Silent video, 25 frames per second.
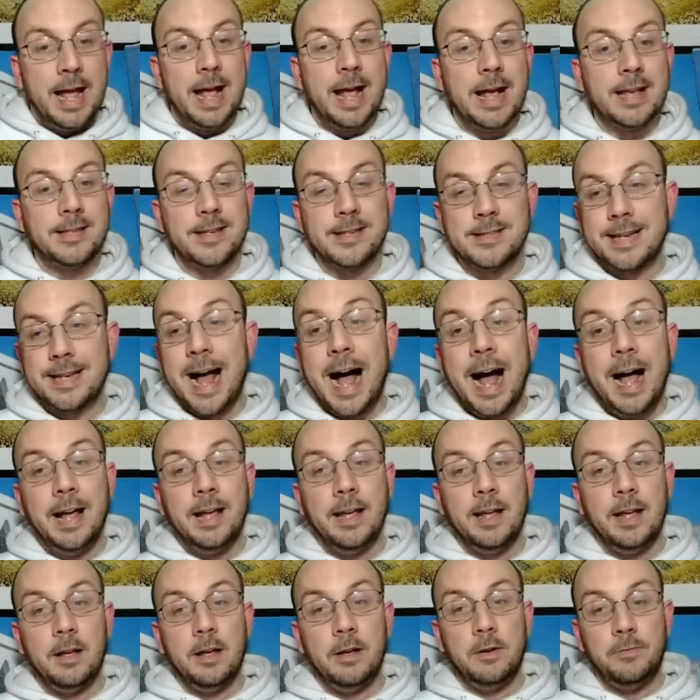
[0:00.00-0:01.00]
A season
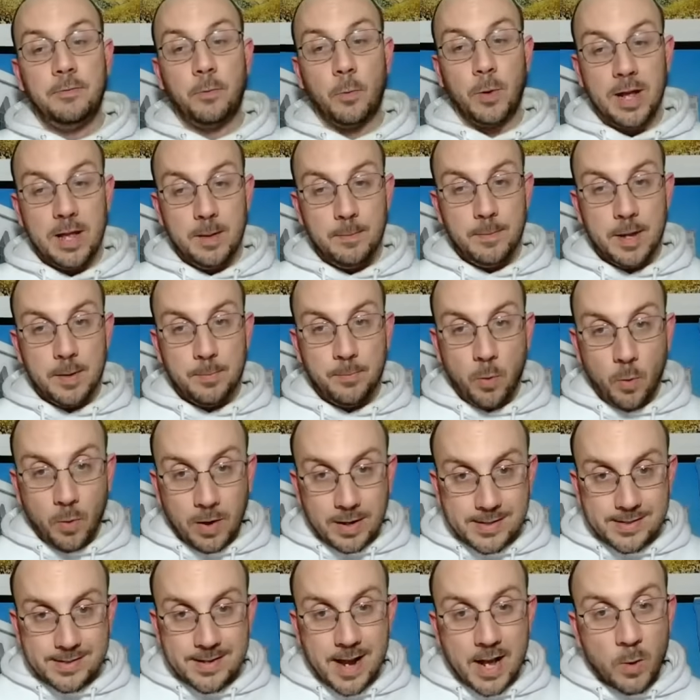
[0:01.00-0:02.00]
high for him in
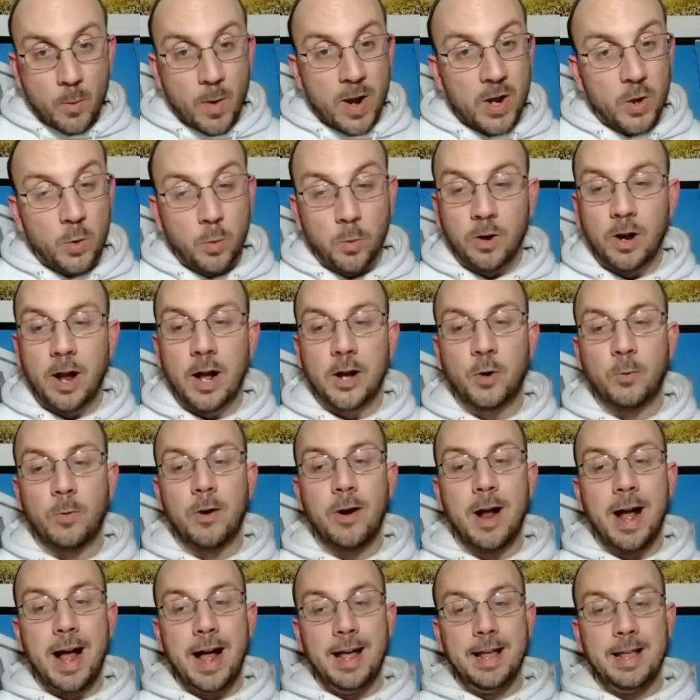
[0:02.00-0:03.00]
points. Not quite a
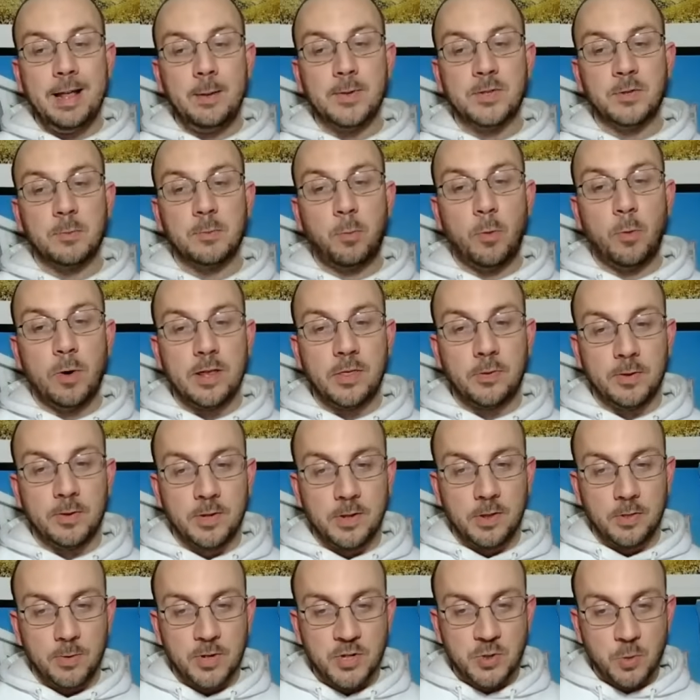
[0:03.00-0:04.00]
career high. He was
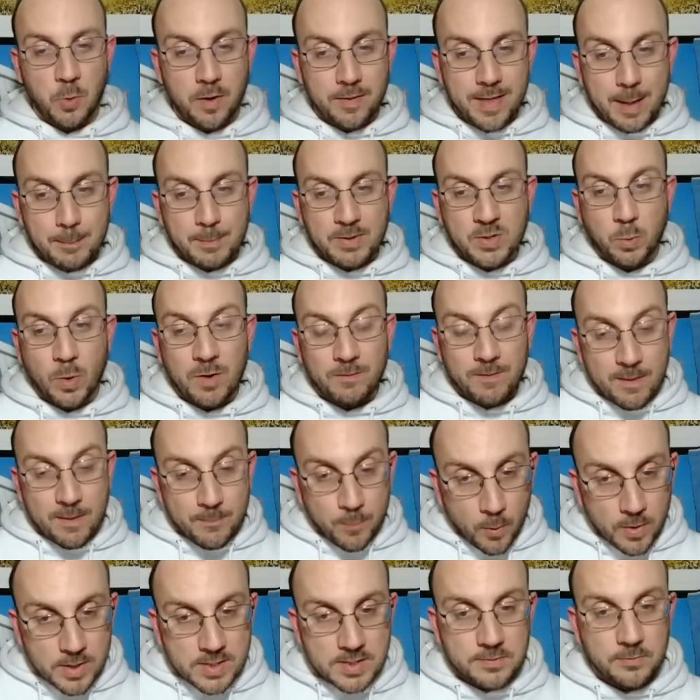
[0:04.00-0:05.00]
3 short of that, but 25
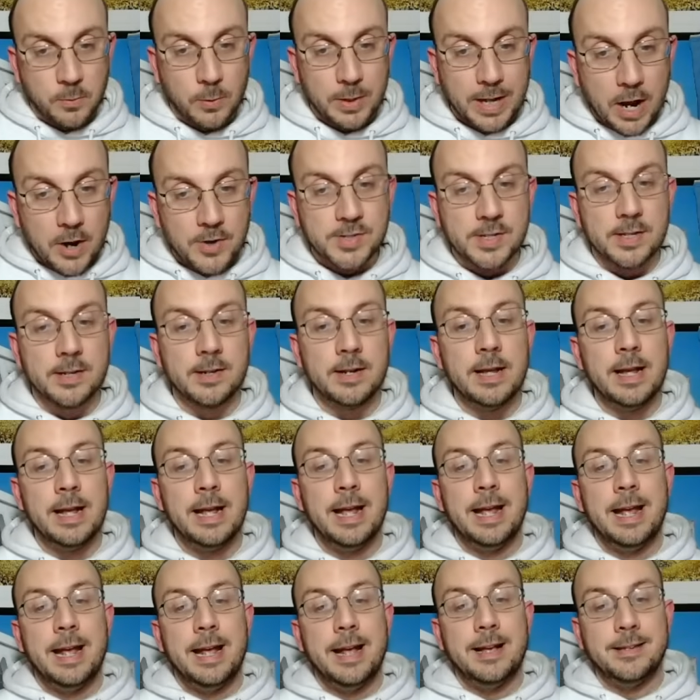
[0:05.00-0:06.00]
points for Garrison
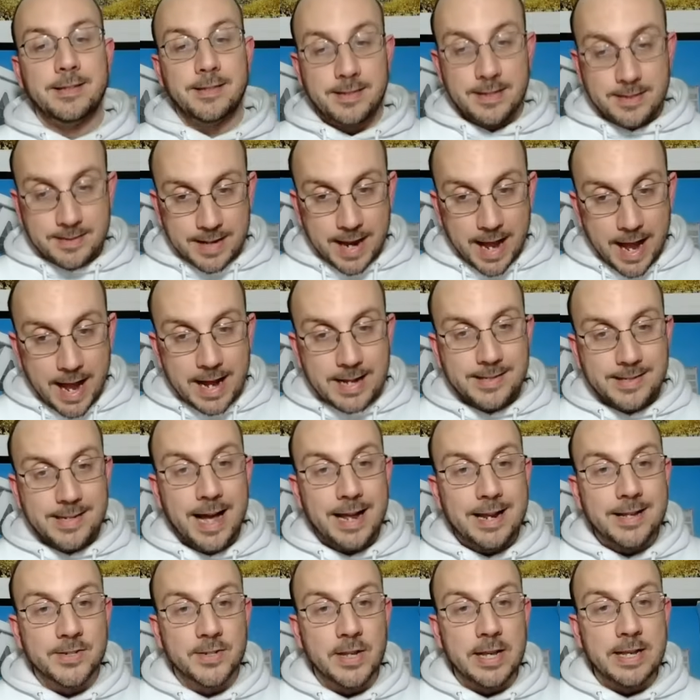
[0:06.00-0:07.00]
is a season high. He
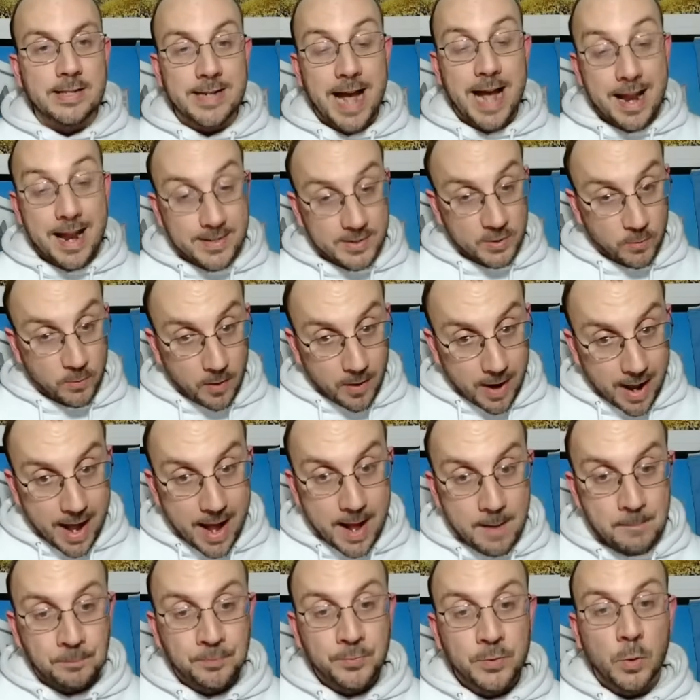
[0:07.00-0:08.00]
tied his career
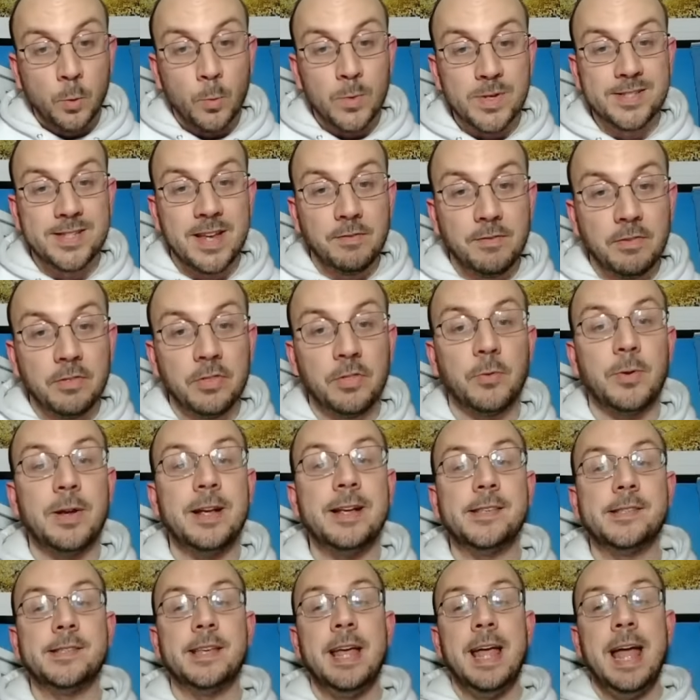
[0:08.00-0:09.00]
high with 7
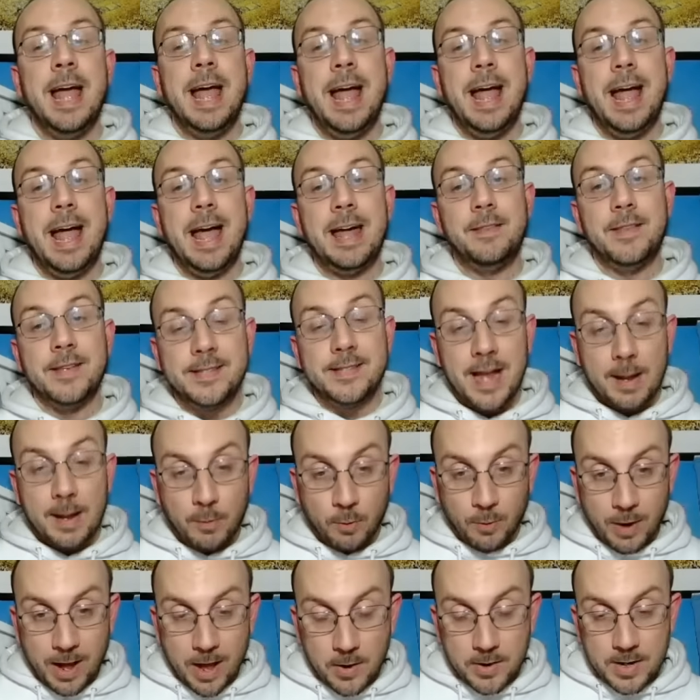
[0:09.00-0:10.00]
threes, and this time
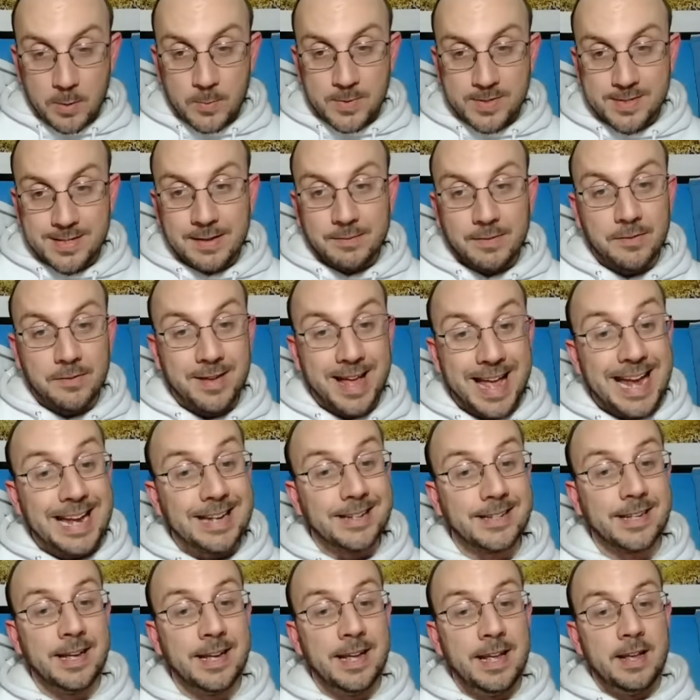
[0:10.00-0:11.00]
around he was 7 of
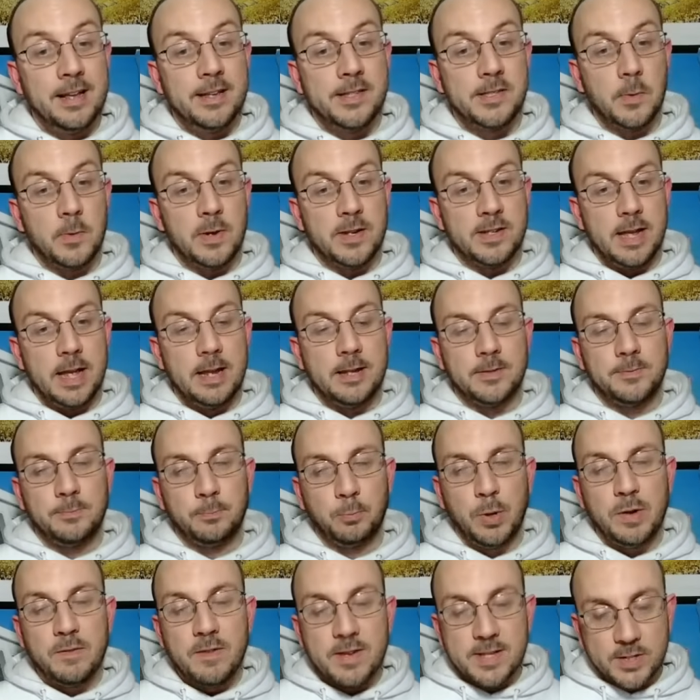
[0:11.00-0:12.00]
8. So in his
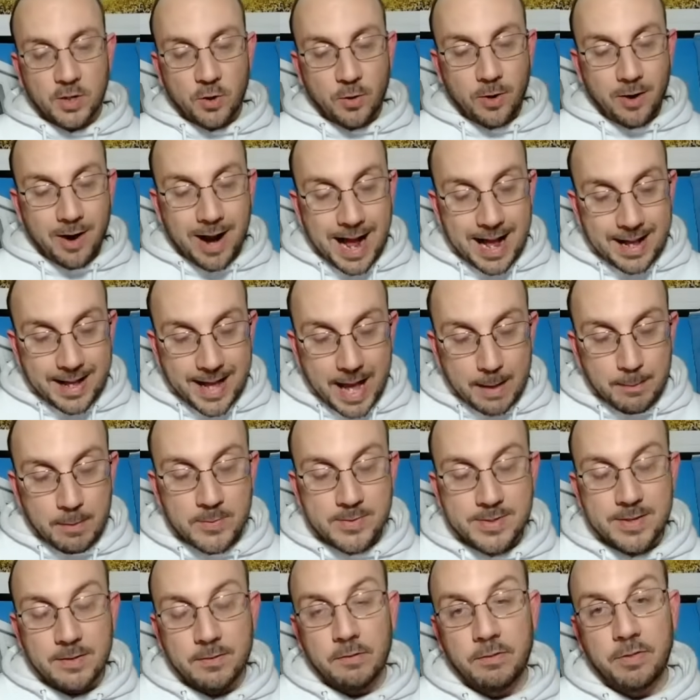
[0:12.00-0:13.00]
previous career high game, he
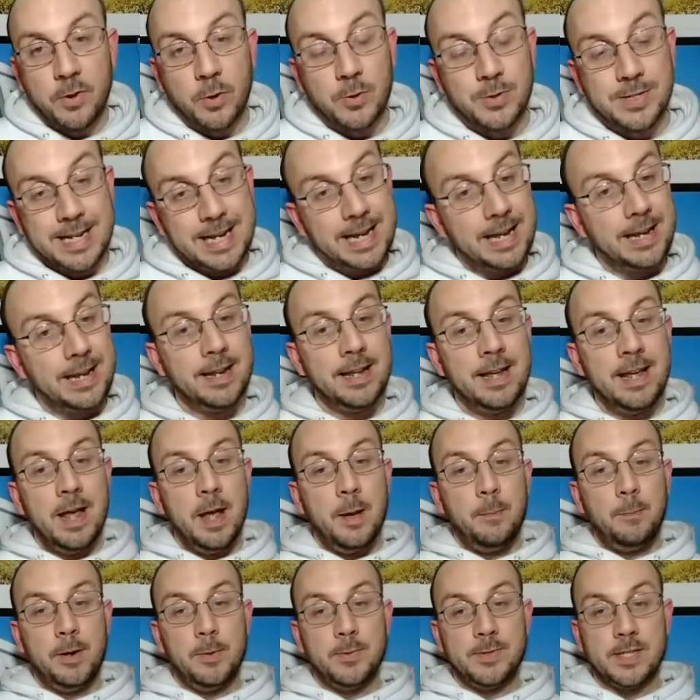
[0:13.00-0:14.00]
was 7 of 13,
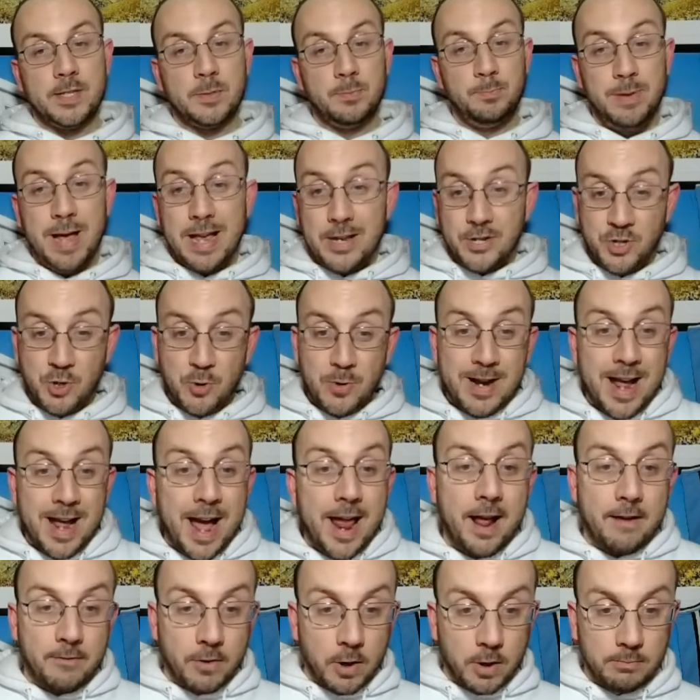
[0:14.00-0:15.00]
but it was his best shooting
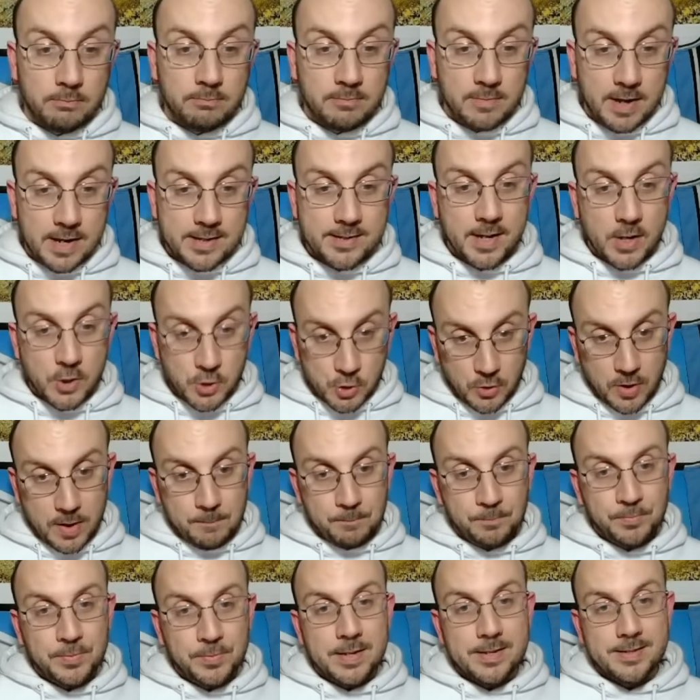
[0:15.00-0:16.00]
night ever,
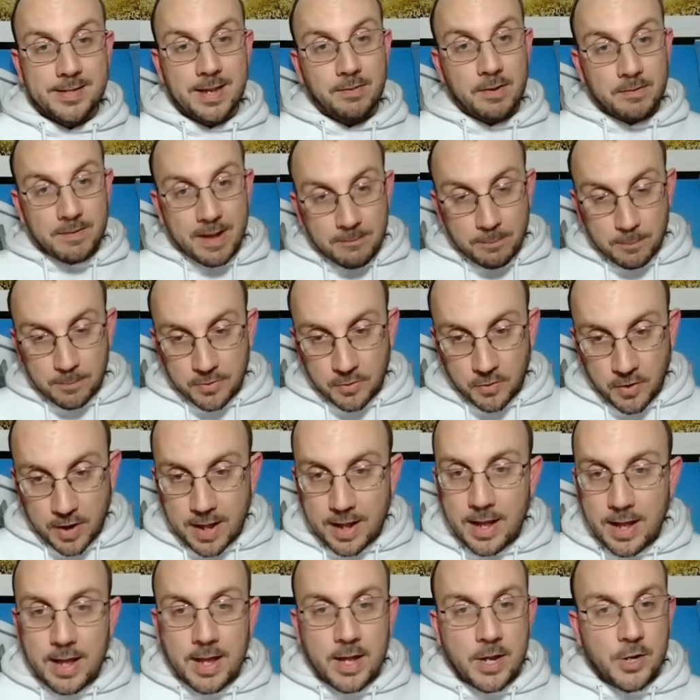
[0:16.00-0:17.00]
essentially. 7 of 8 from
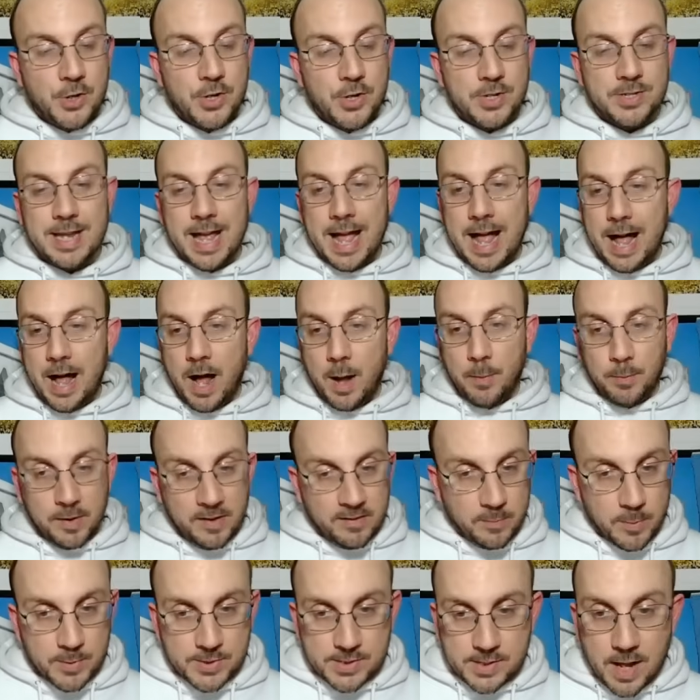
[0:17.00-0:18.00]
3, just
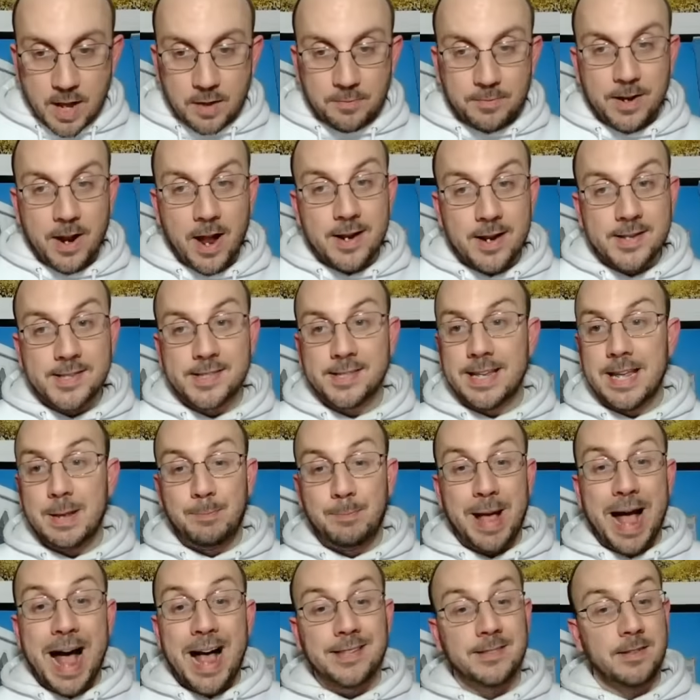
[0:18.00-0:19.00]
unbelievable stuff. And honestly, he
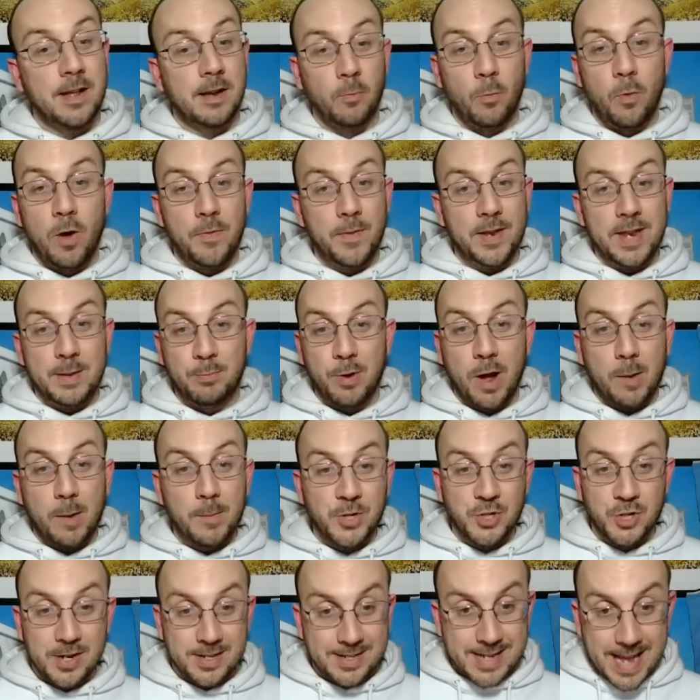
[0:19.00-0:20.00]
passed on one that he
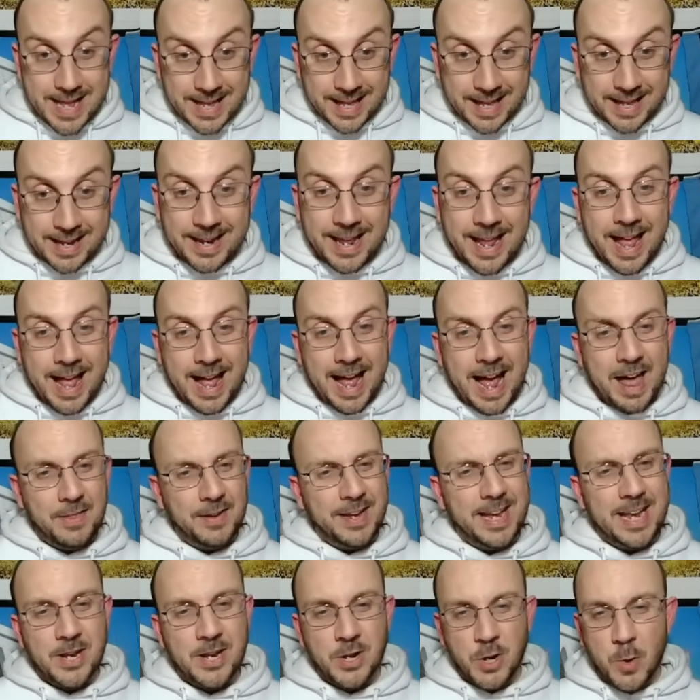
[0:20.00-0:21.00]
probably should have taken. I
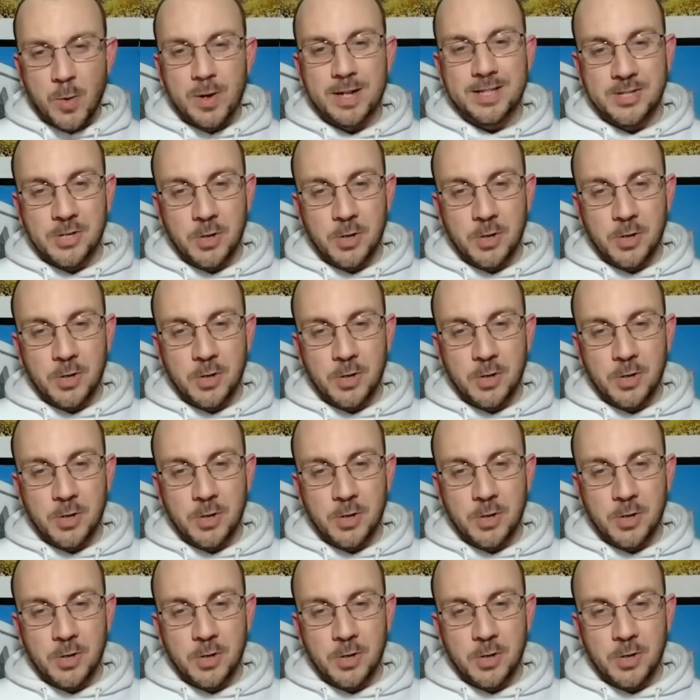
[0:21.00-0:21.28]
think he knew it